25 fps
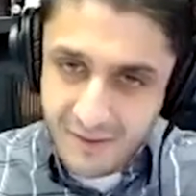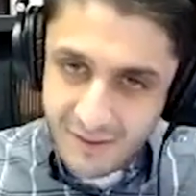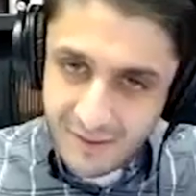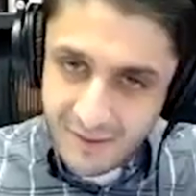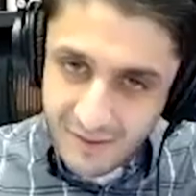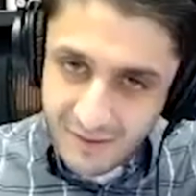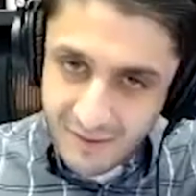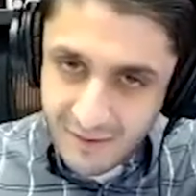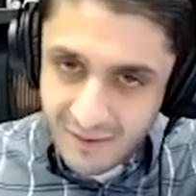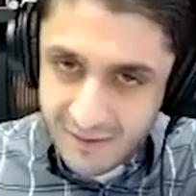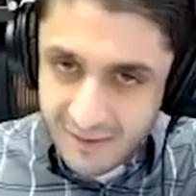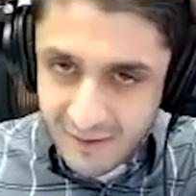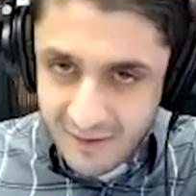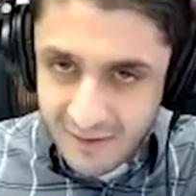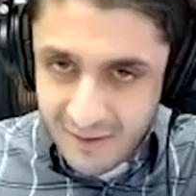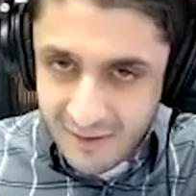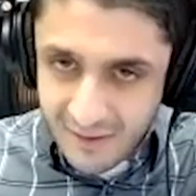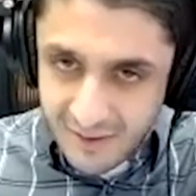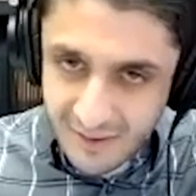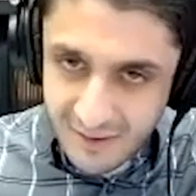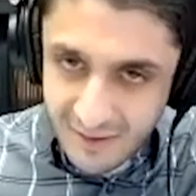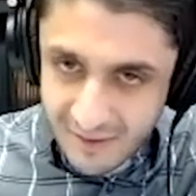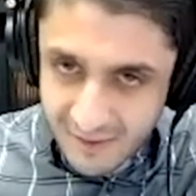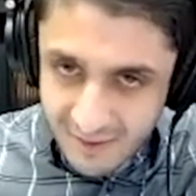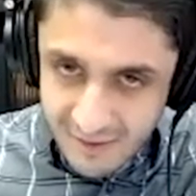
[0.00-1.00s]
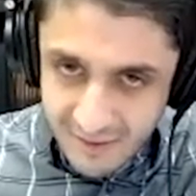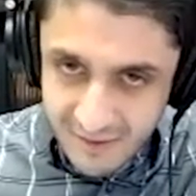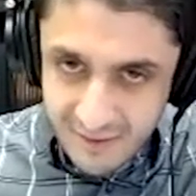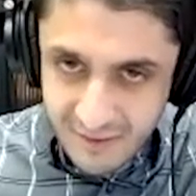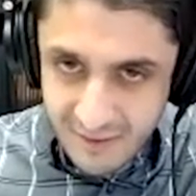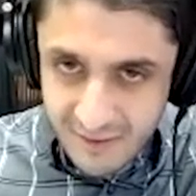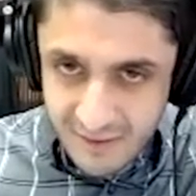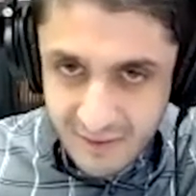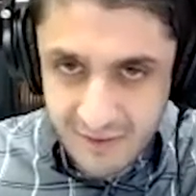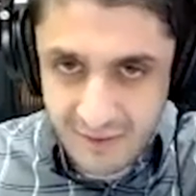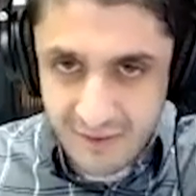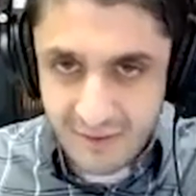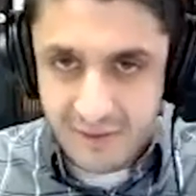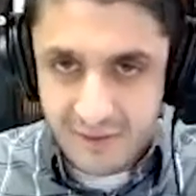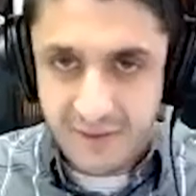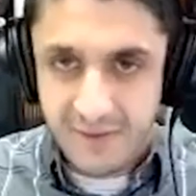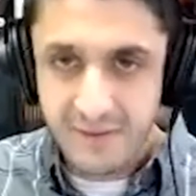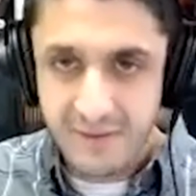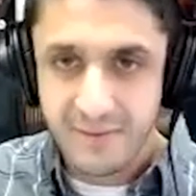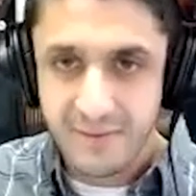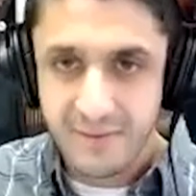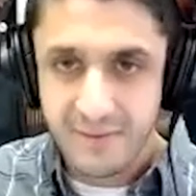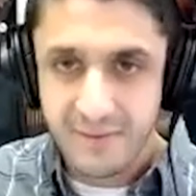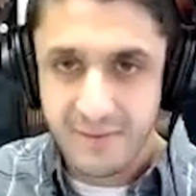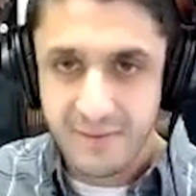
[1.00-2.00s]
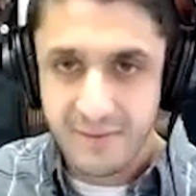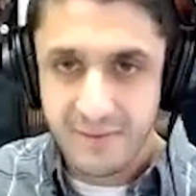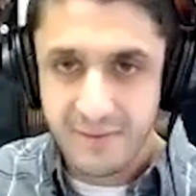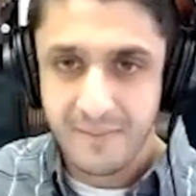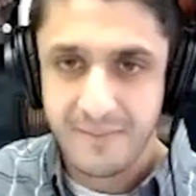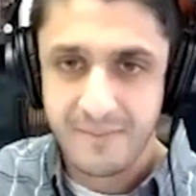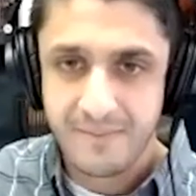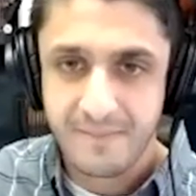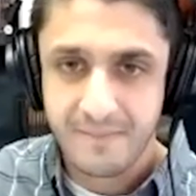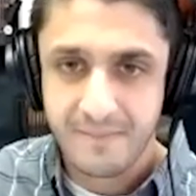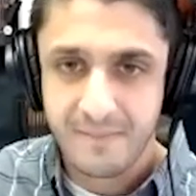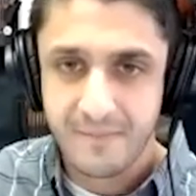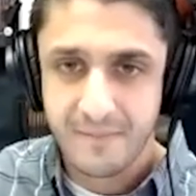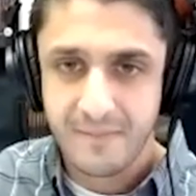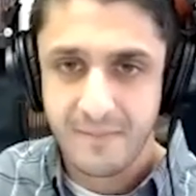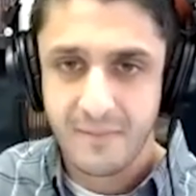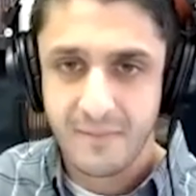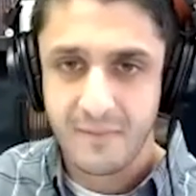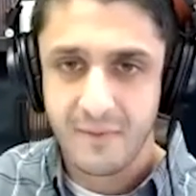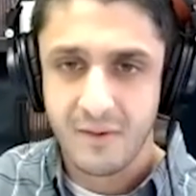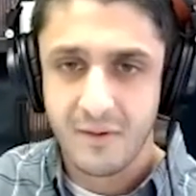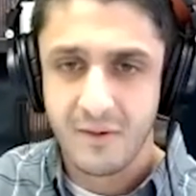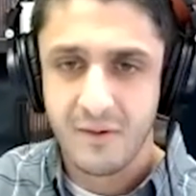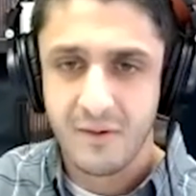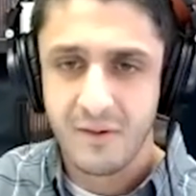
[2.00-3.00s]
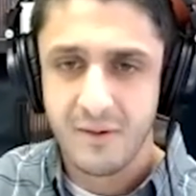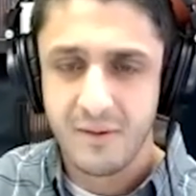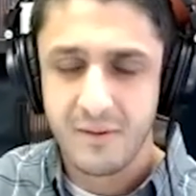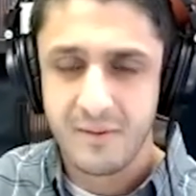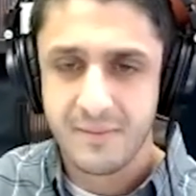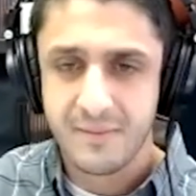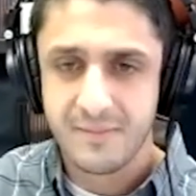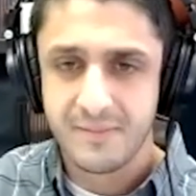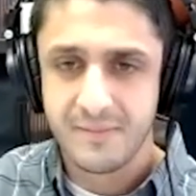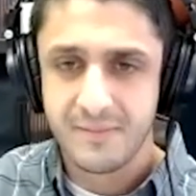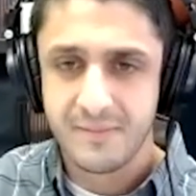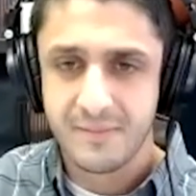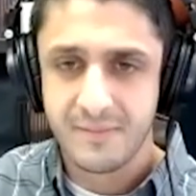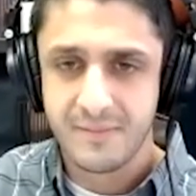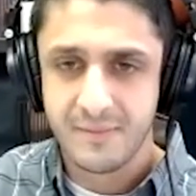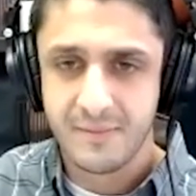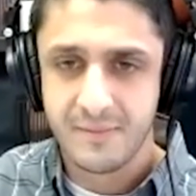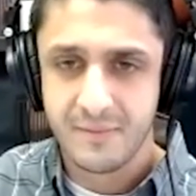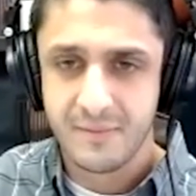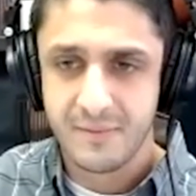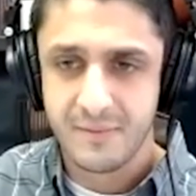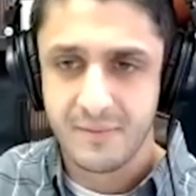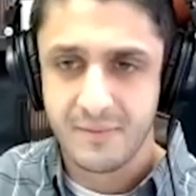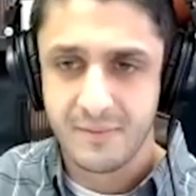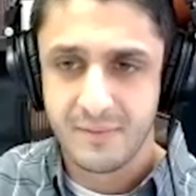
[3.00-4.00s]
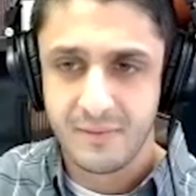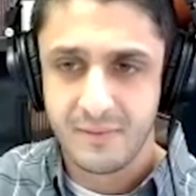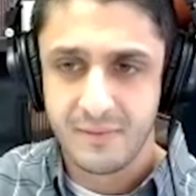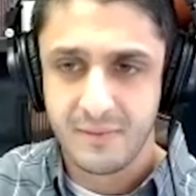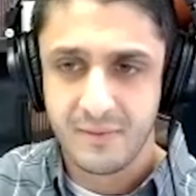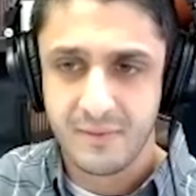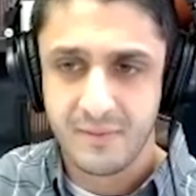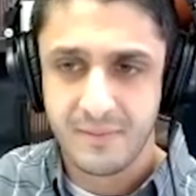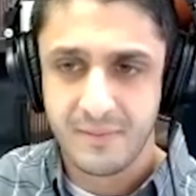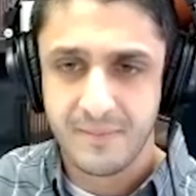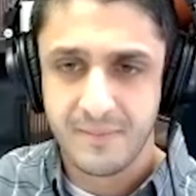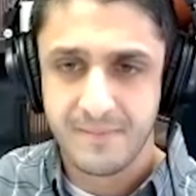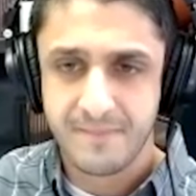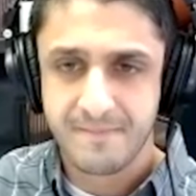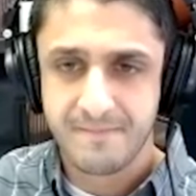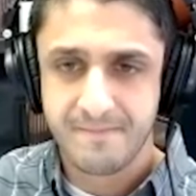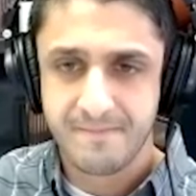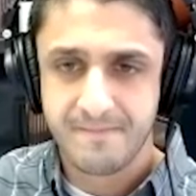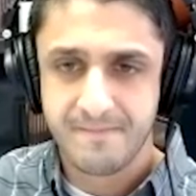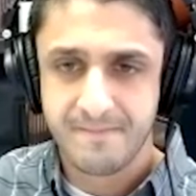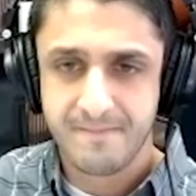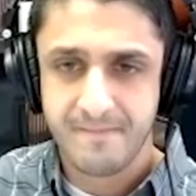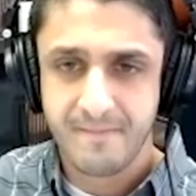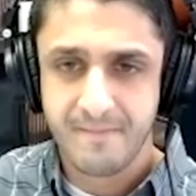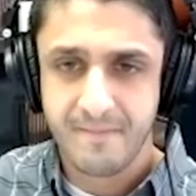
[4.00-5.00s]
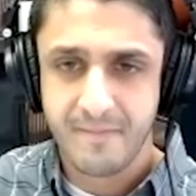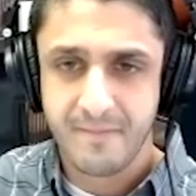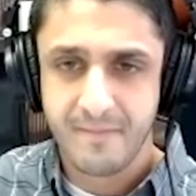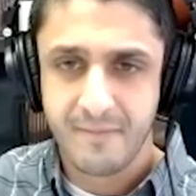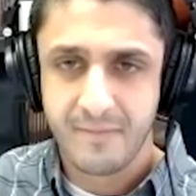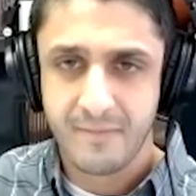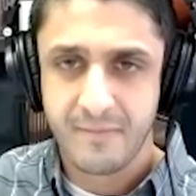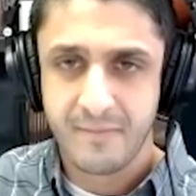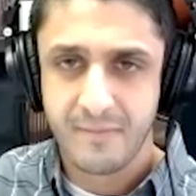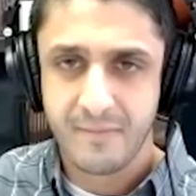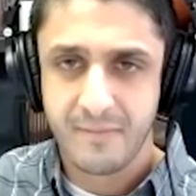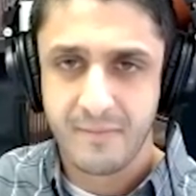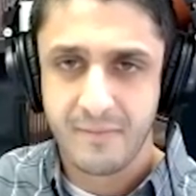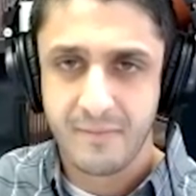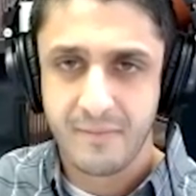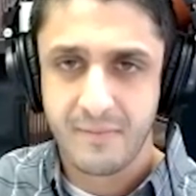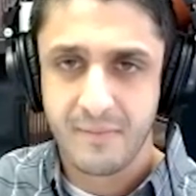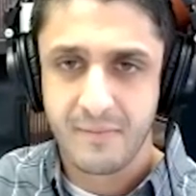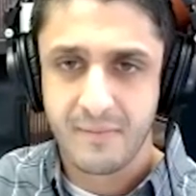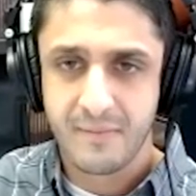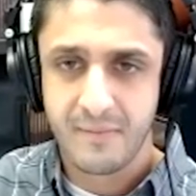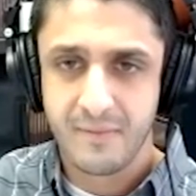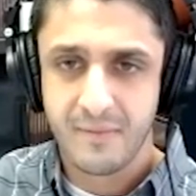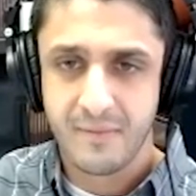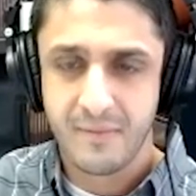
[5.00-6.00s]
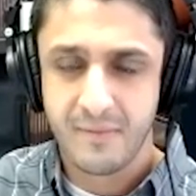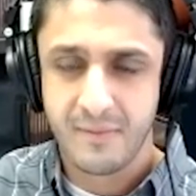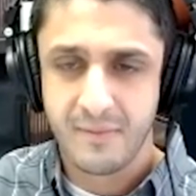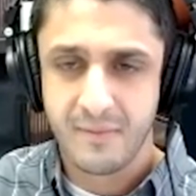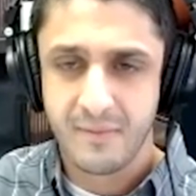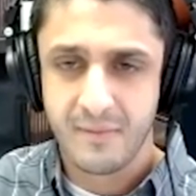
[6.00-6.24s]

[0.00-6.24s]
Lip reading: No words are spoken by the person on screen.